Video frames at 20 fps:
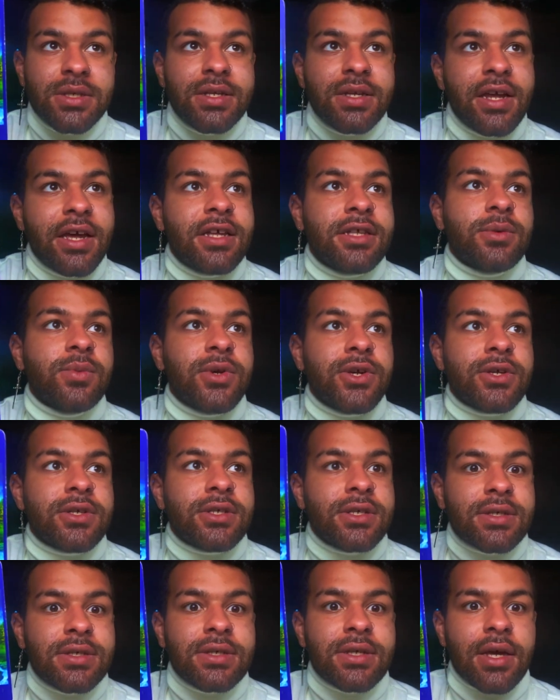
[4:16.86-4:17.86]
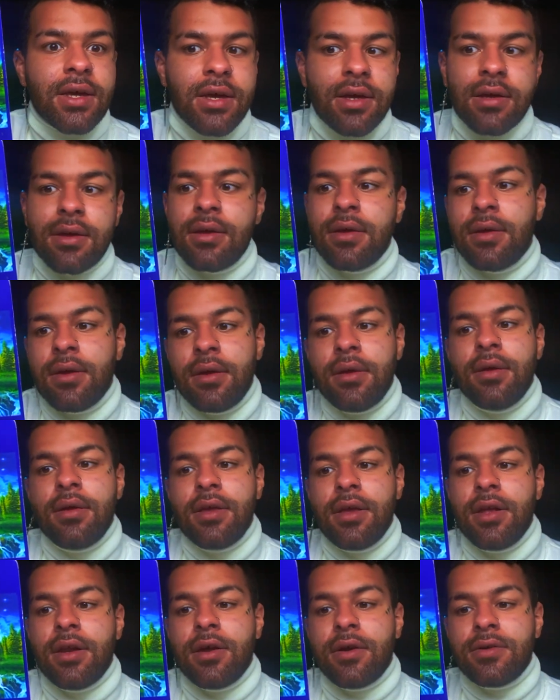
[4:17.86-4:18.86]
as where it's just like,
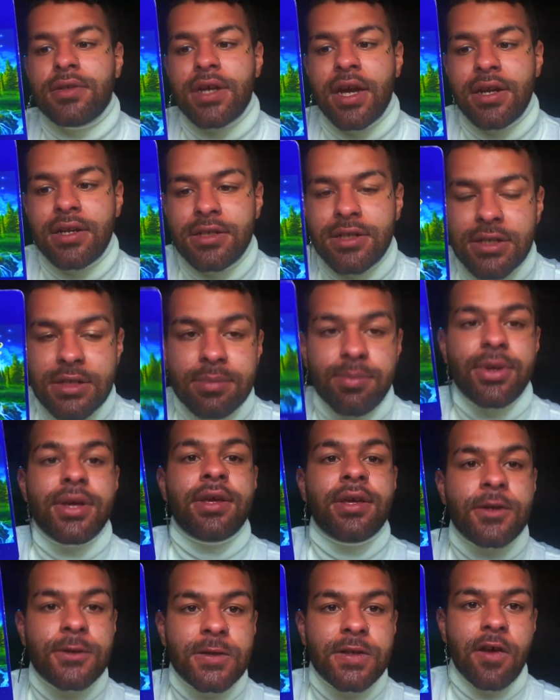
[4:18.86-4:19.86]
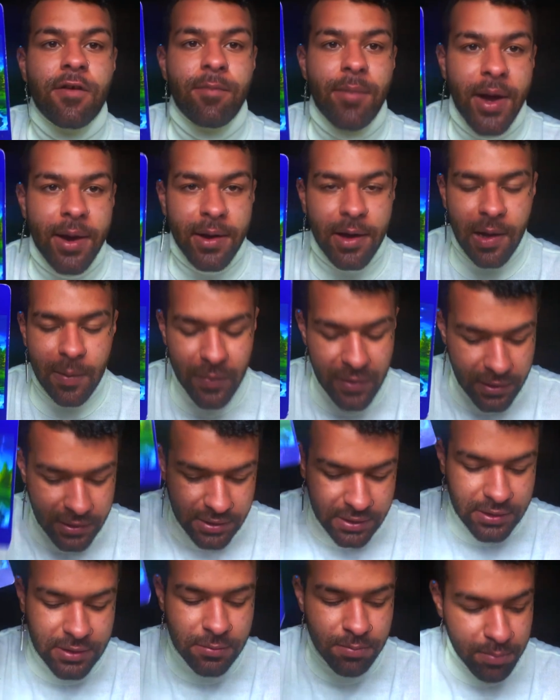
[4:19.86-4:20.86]
you know, kind of just picking yourself back up and
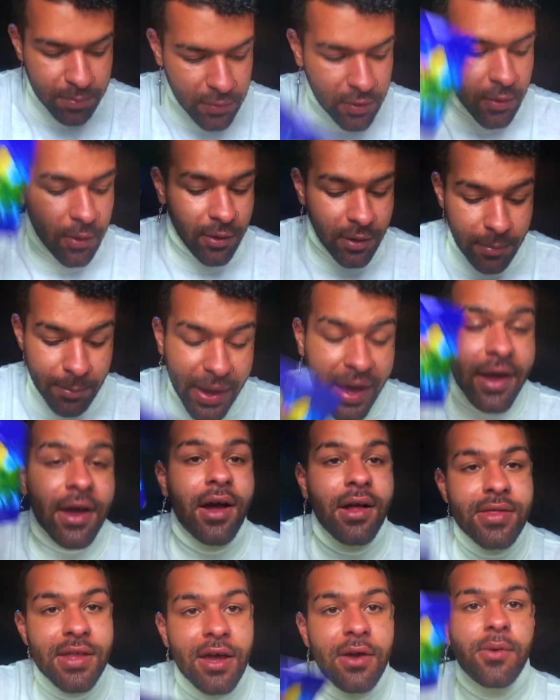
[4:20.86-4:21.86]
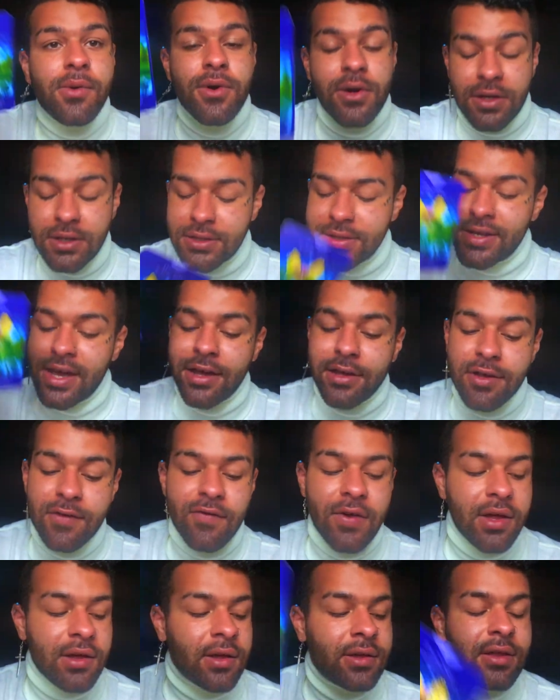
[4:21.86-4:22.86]
just going back on that horse. Yeah, you
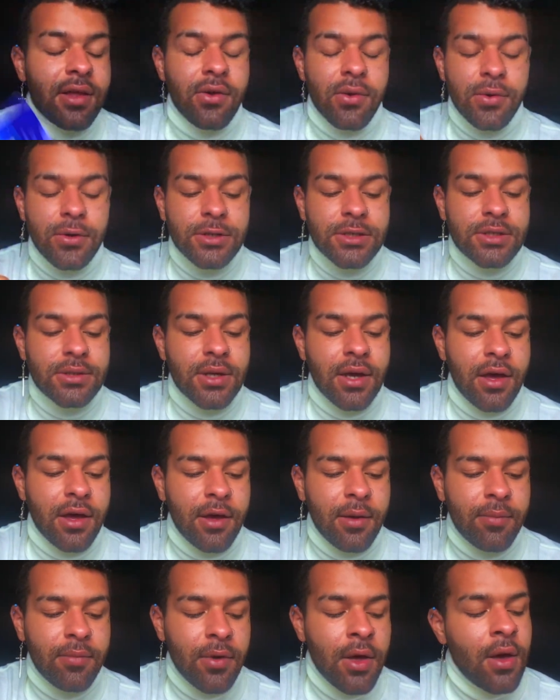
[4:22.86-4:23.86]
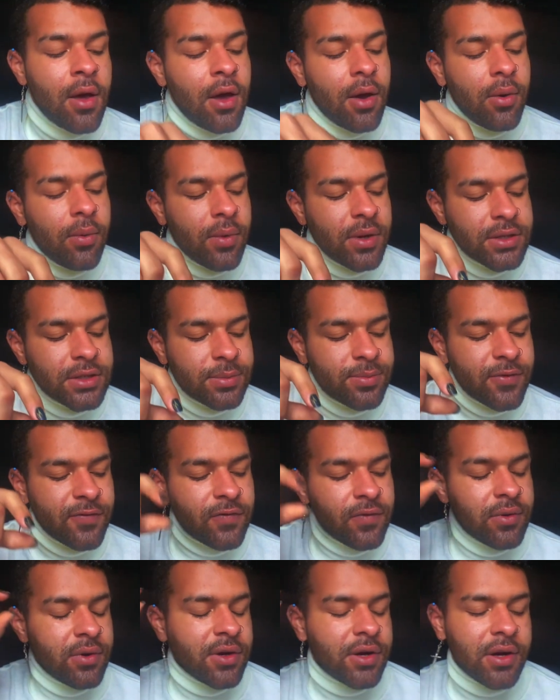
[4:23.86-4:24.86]
fell on that horse once
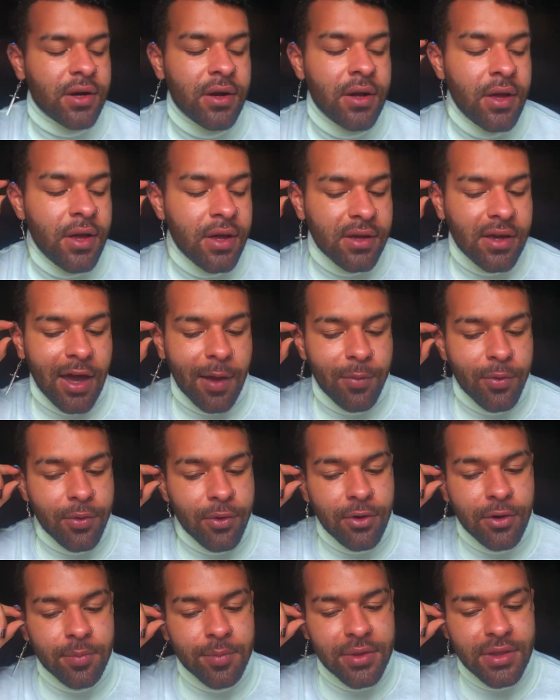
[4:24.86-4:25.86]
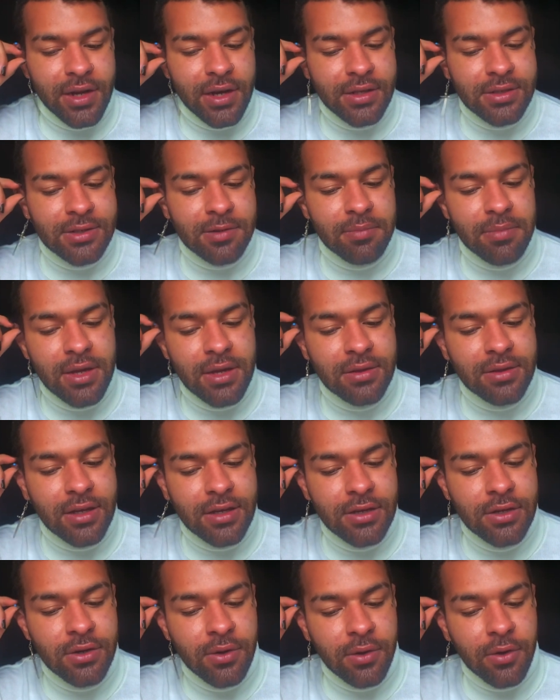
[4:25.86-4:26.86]
before, Capricorn, but that doesn't mean that
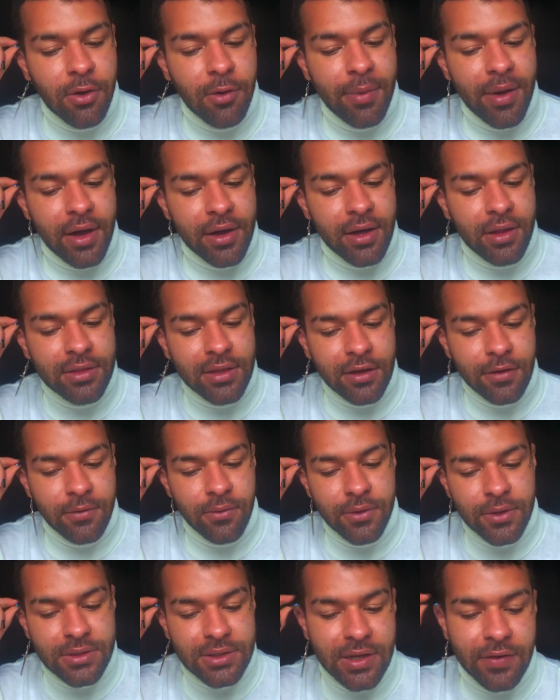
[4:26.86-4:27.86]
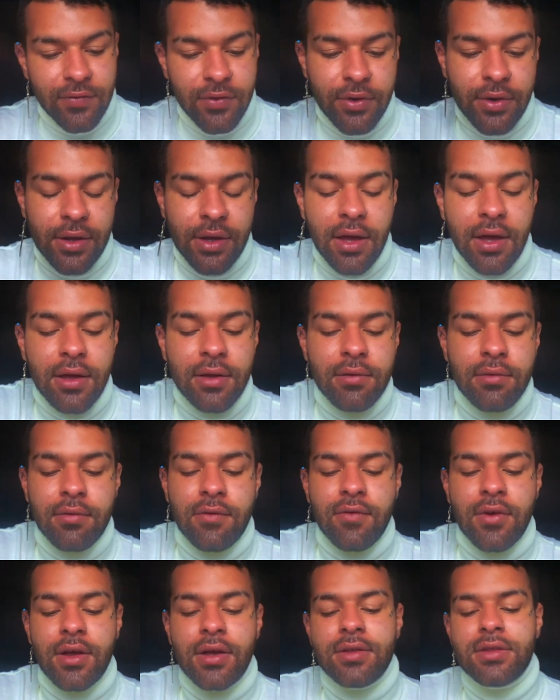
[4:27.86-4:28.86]
you don't go back on that horse ever again,
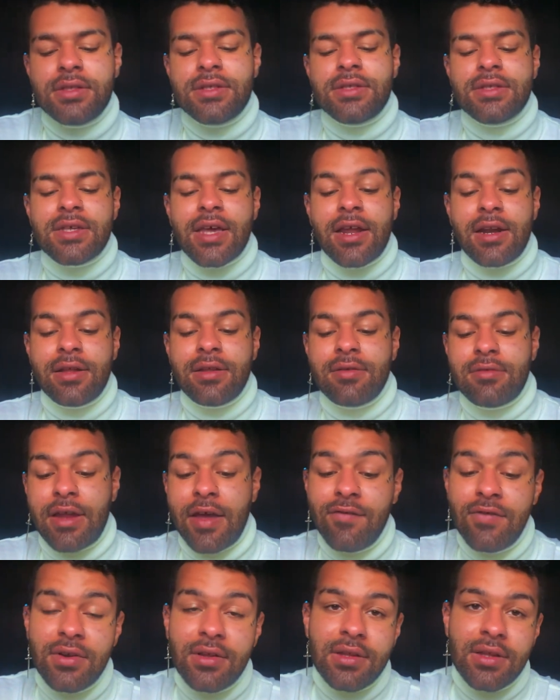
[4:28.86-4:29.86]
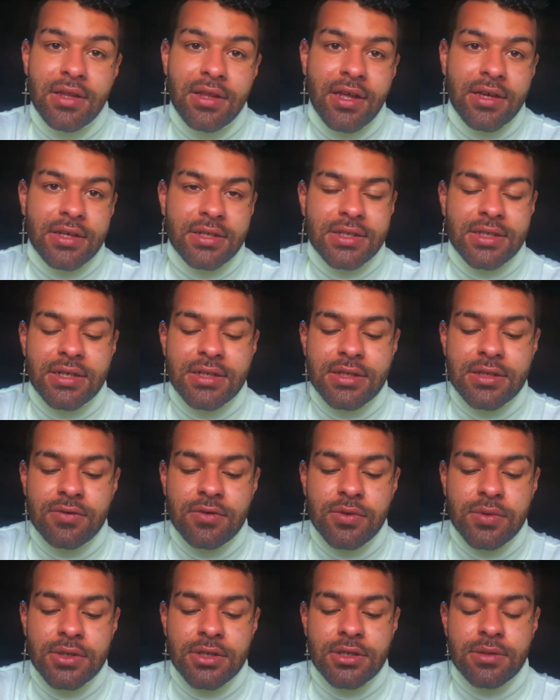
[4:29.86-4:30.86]
right? This is kind of definitely like a sense of
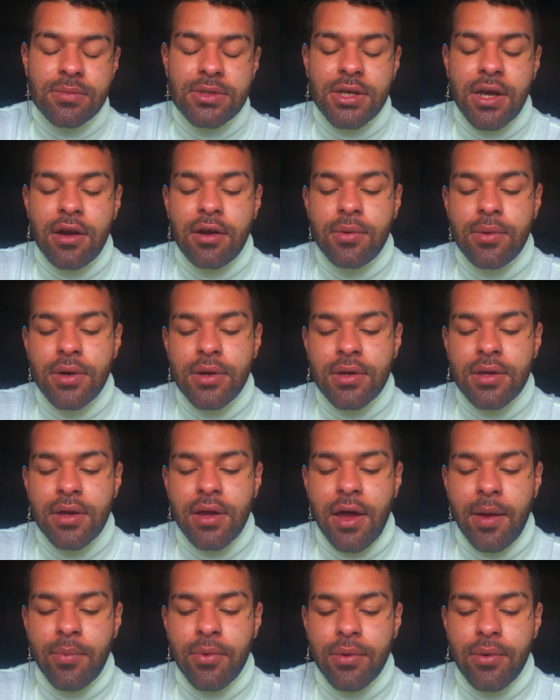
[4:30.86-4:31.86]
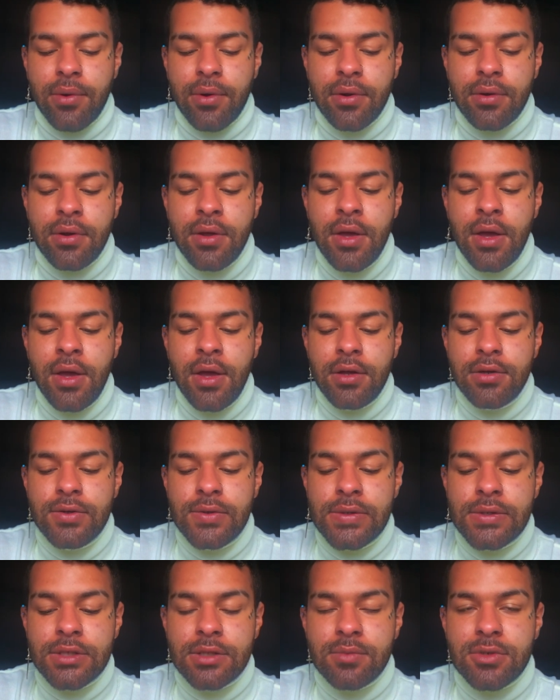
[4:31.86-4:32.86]
doing some shadow work, Capricorn,
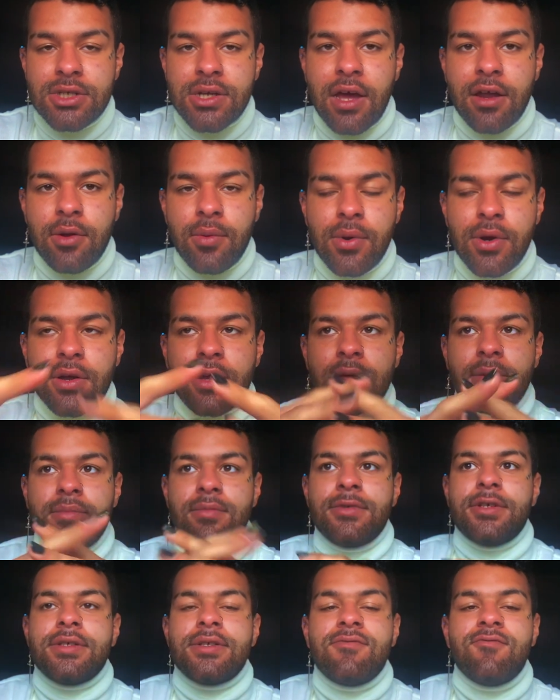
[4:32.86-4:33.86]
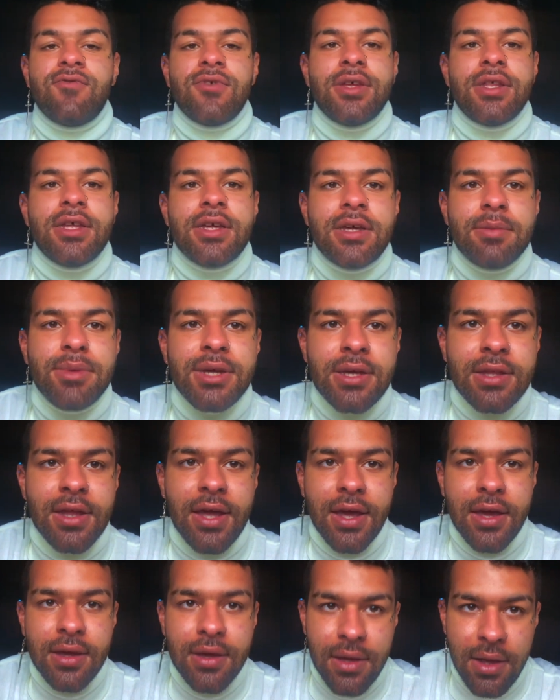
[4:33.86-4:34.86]
doing some shadow work and just really being
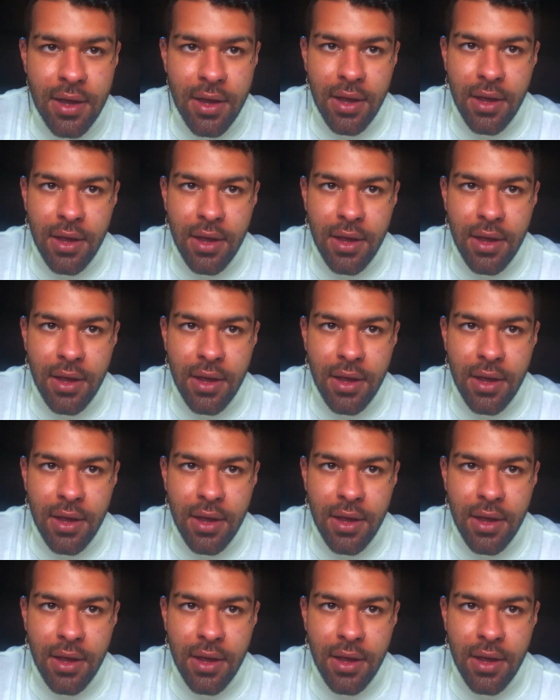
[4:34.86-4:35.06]
like,